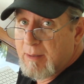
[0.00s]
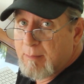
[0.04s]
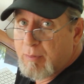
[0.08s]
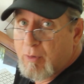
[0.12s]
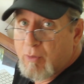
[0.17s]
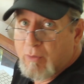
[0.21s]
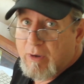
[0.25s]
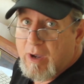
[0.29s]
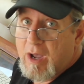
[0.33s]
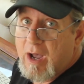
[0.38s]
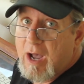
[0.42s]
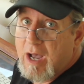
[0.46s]

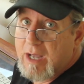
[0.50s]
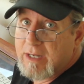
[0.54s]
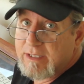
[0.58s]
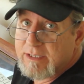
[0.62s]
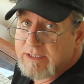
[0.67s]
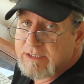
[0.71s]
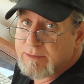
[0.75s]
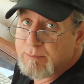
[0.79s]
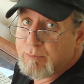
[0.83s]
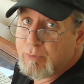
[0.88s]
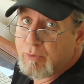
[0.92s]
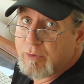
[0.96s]

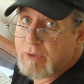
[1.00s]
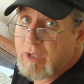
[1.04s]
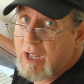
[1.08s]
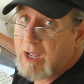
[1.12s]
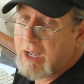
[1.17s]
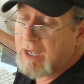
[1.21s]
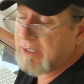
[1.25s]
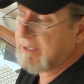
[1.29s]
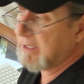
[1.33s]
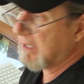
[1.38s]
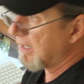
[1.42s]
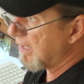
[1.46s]
Pocahontas and
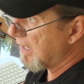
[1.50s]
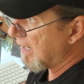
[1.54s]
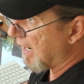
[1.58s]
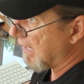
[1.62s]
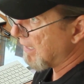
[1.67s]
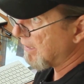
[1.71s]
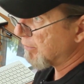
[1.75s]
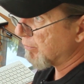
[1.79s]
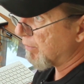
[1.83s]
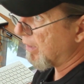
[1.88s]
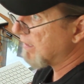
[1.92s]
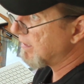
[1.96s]
Mulan.
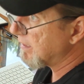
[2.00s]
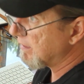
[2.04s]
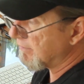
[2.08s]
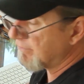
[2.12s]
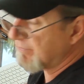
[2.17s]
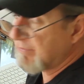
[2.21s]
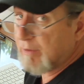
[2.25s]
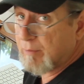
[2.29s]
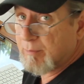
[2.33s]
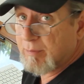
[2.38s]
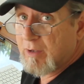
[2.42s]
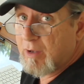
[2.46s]
I directed a
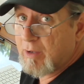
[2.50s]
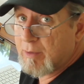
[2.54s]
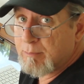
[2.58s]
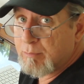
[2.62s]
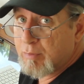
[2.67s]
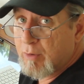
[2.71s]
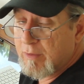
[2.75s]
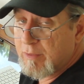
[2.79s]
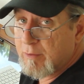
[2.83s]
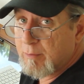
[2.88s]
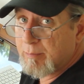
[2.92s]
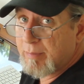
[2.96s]
film called
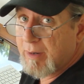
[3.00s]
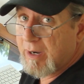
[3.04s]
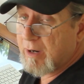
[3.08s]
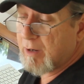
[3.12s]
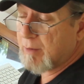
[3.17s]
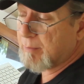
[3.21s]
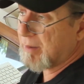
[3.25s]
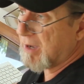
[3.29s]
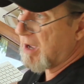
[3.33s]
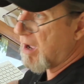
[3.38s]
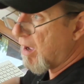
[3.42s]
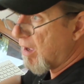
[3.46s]
Brother
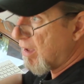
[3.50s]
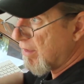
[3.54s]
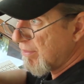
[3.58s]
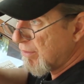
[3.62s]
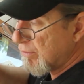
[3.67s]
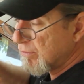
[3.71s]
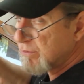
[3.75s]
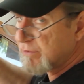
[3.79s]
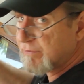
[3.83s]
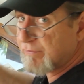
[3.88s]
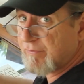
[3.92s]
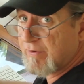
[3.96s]
Bear, but all
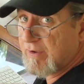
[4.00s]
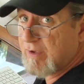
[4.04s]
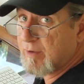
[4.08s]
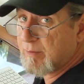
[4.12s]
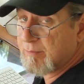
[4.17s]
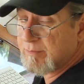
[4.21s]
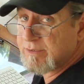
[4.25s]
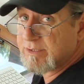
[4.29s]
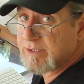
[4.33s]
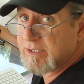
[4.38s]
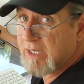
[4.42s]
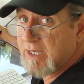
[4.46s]
those
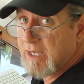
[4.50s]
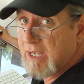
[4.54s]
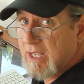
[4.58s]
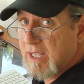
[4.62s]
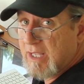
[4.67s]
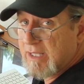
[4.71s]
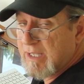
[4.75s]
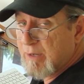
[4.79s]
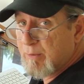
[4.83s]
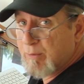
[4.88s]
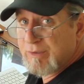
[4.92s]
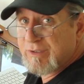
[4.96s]
films,
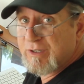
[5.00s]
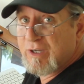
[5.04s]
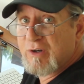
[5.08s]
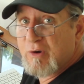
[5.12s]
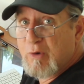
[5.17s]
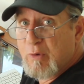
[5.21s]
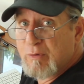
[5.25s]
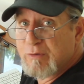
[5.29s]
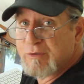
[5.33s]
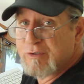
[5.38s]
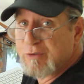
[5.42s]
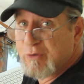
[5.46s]
they were done
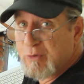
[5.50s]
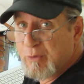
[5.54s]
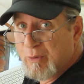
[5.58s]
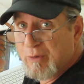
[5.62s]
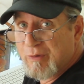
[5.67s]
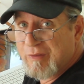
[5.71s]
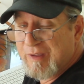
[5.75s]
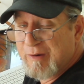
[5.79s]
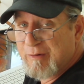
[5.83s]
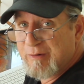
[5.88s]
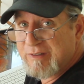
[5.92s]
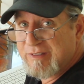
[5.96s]
old
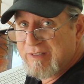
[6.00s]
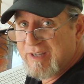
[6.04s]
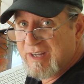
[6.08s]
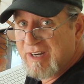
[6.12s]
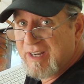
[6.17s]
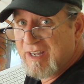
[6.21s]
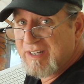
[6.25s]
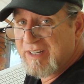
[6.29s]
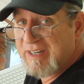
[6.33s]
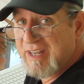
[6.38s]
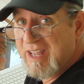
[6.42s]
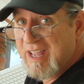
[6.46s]
school. They were done
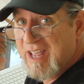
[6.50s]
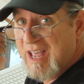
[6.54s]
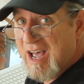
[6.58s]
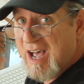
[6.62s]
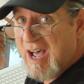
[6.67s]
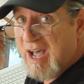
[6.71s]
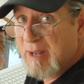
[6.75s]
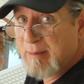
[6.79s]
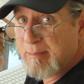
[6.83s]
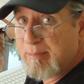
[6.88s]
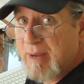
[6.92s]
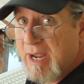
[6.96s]
on
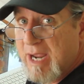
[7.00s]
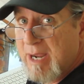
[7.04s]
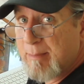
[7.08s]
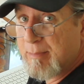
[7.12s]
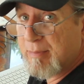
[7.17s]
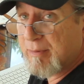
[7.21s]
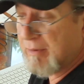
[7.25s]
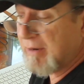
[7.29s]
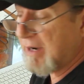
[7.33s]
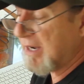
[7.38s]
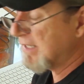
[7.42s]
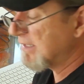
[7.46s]
on
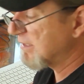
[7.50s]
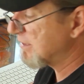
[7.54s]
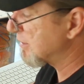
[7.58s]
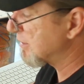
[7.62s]
paper. And